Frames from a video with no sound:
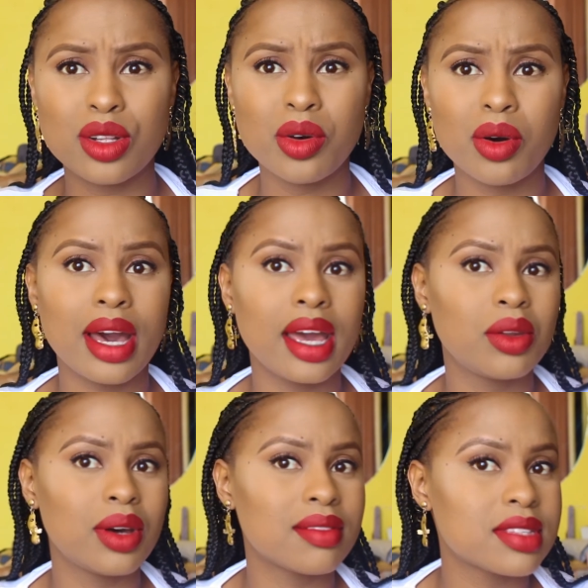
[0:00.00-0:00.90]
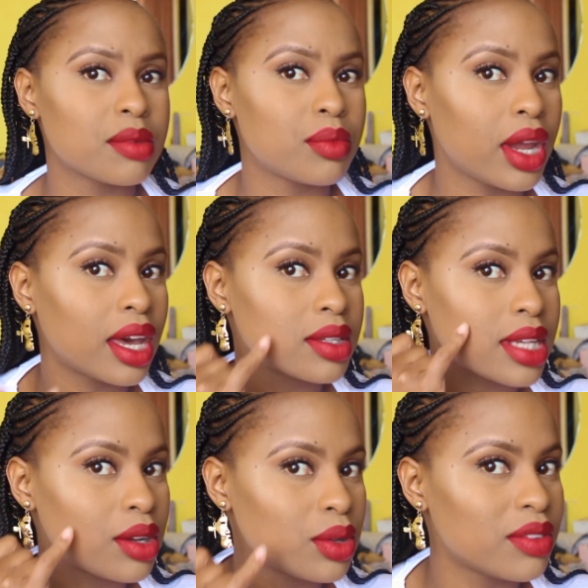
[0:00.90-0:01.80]
although I do have some
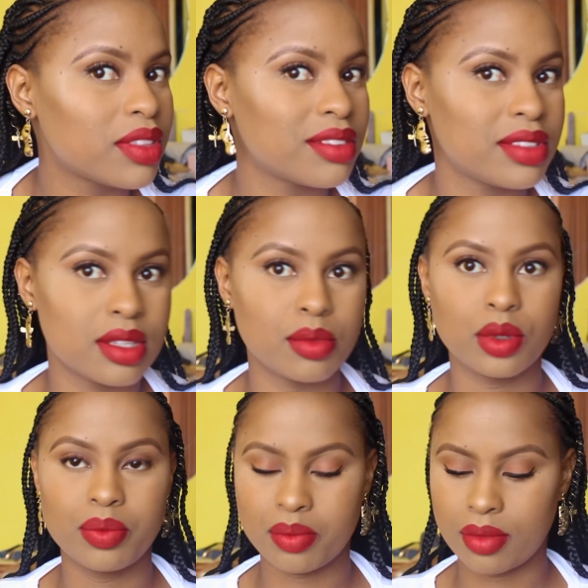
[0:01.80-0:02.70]
breakouts. I don't know if they're visible.